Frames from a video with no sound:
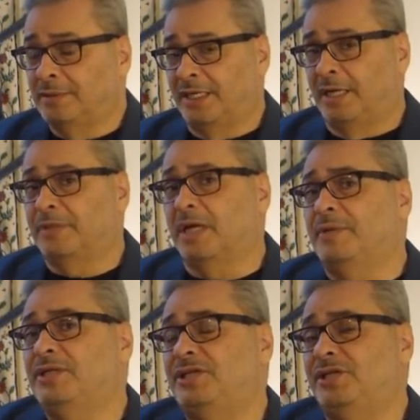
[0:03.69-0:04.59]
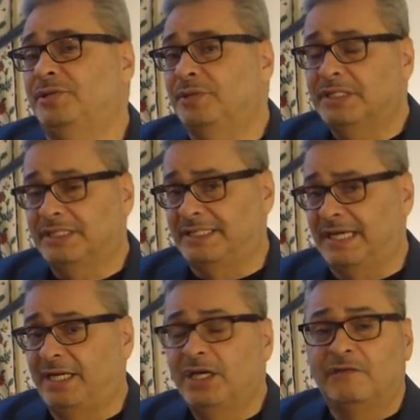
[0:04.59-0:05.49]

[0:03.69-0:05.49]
and I'm coming to you today